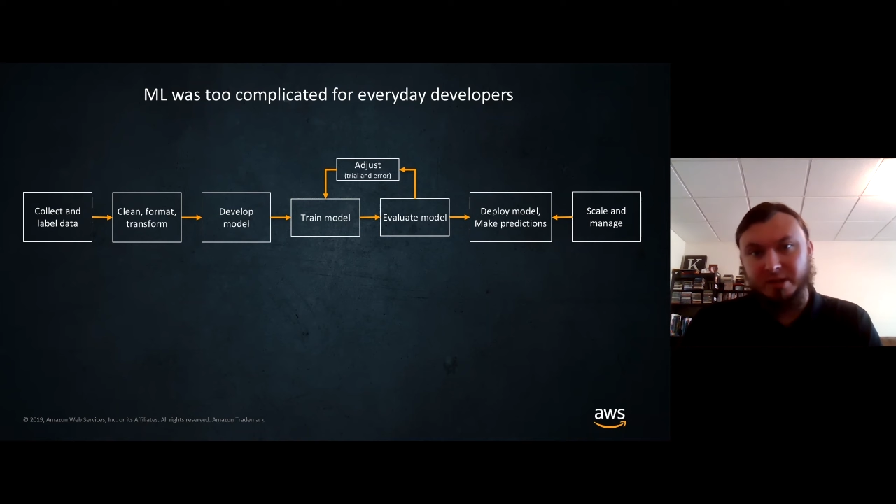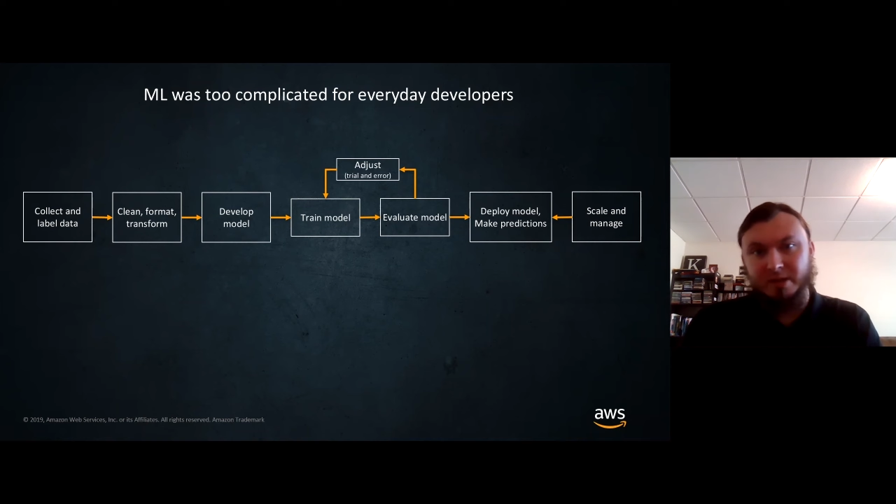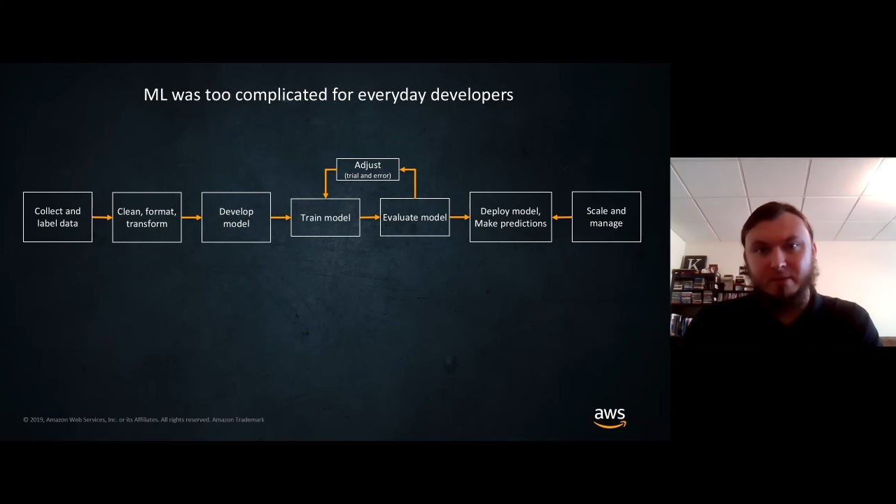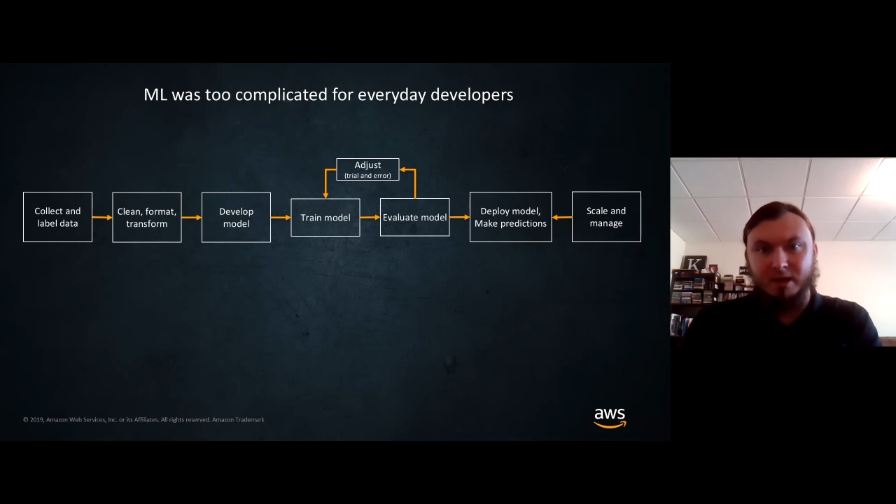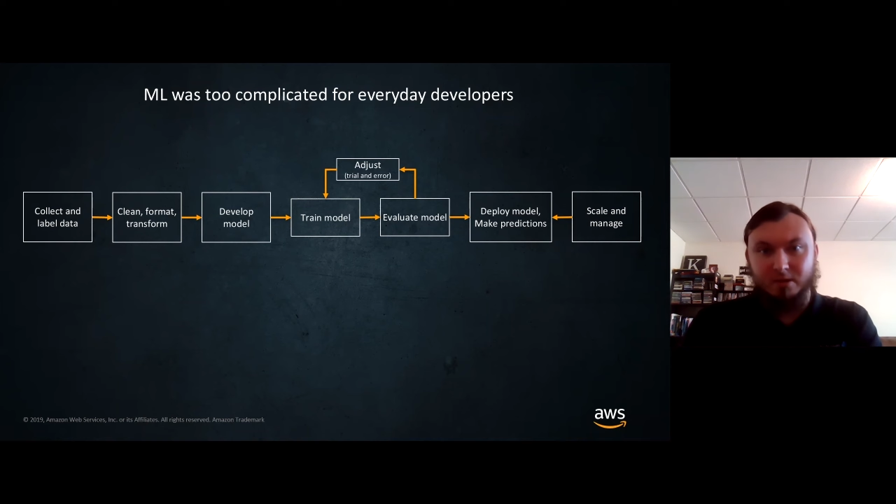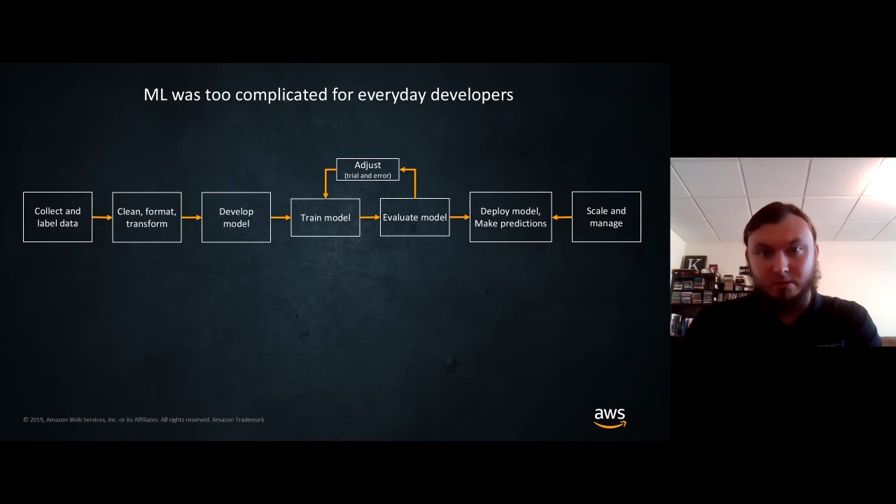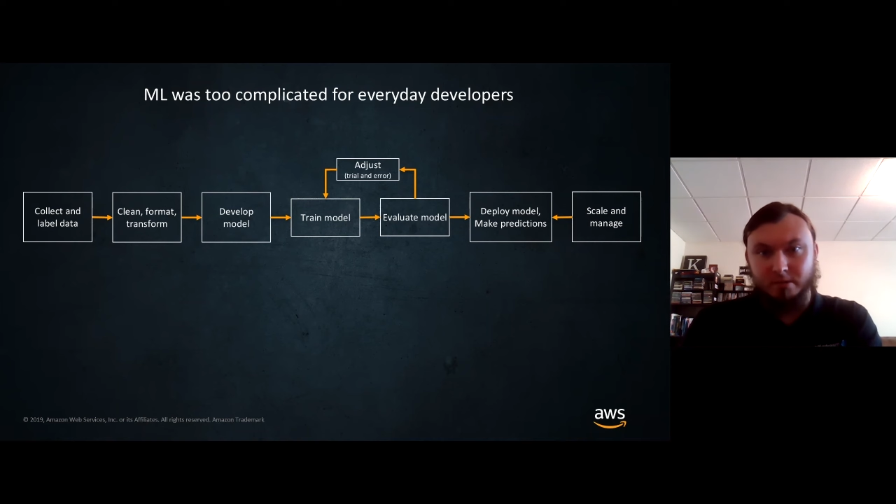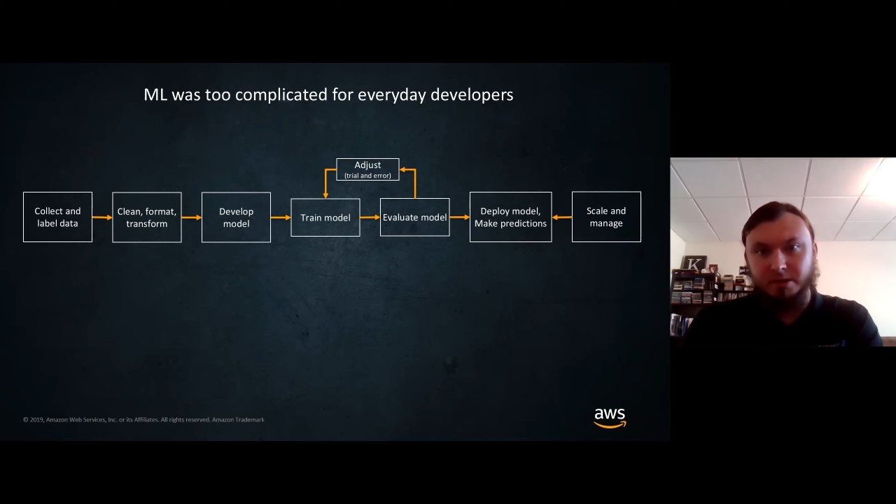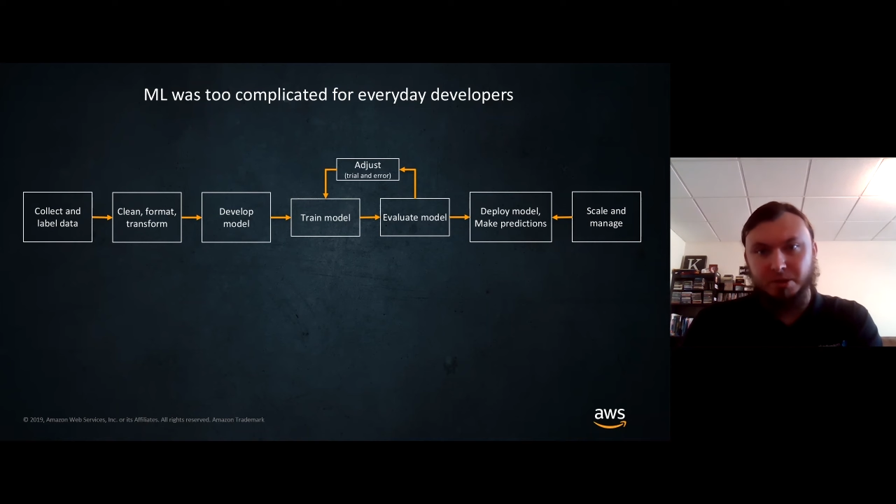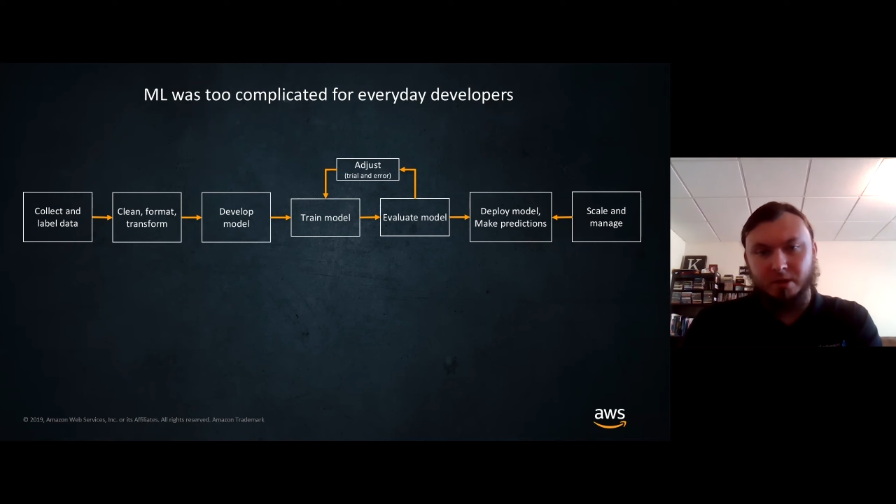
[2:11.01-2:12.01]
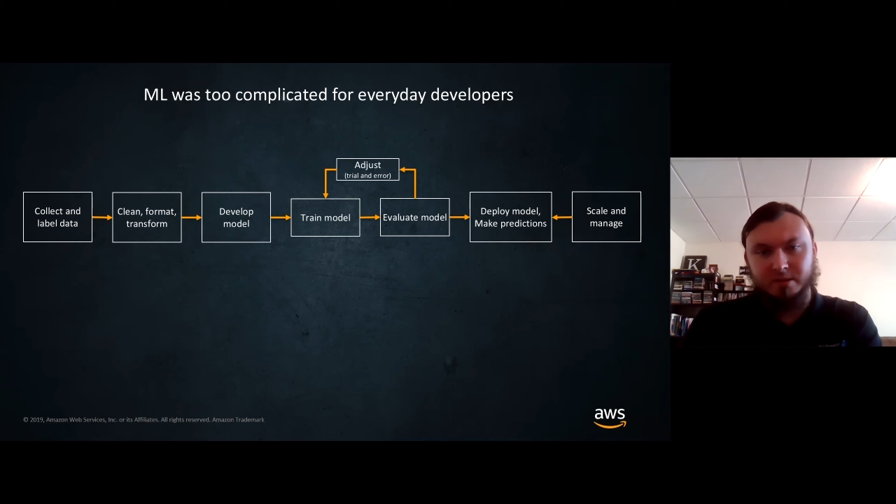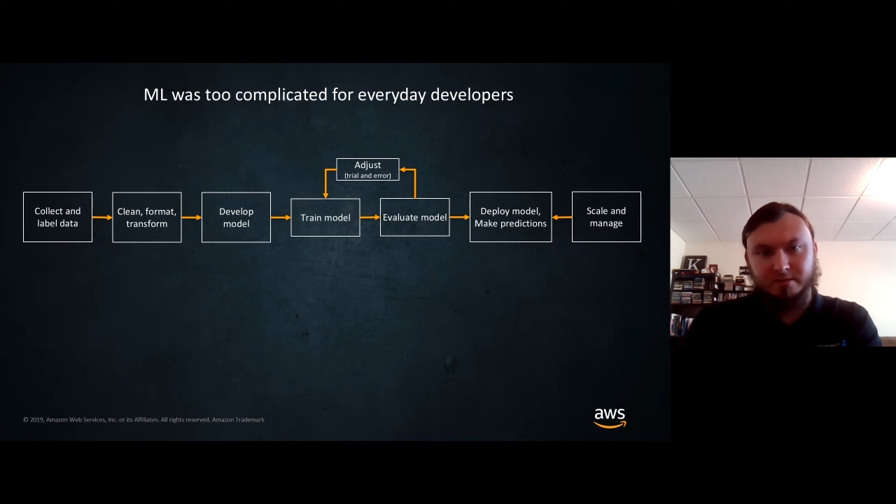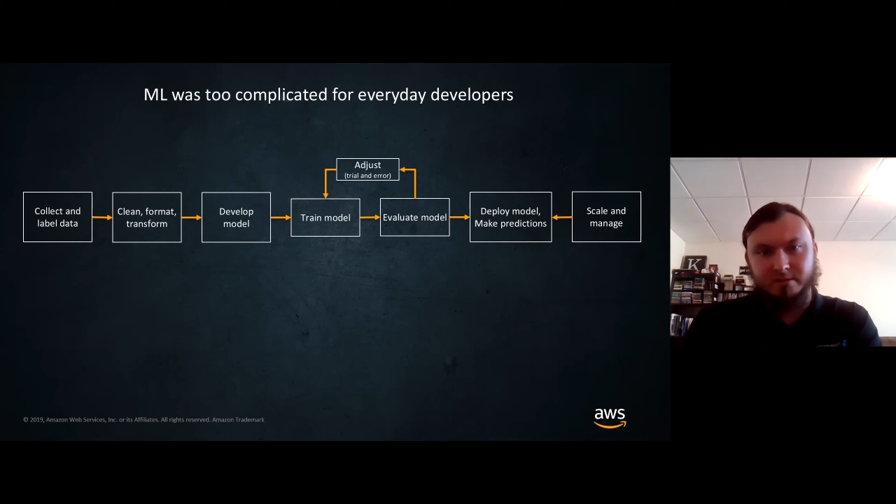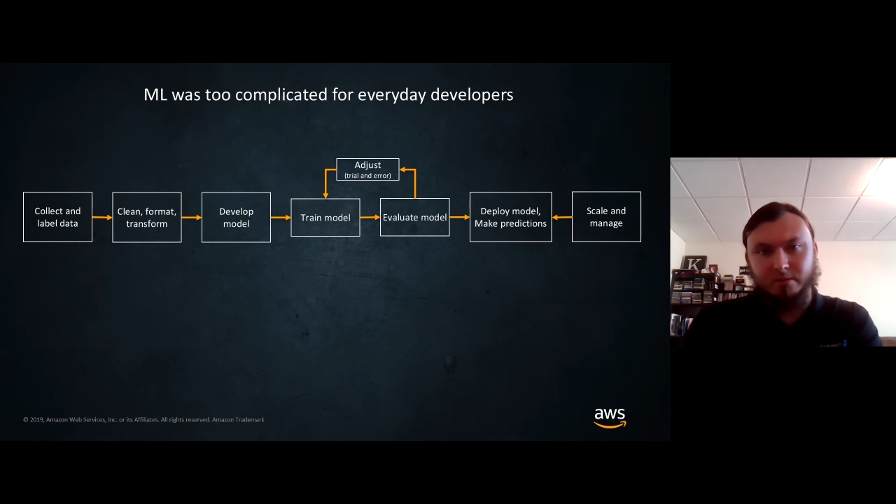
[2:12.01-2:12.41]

that model, adjust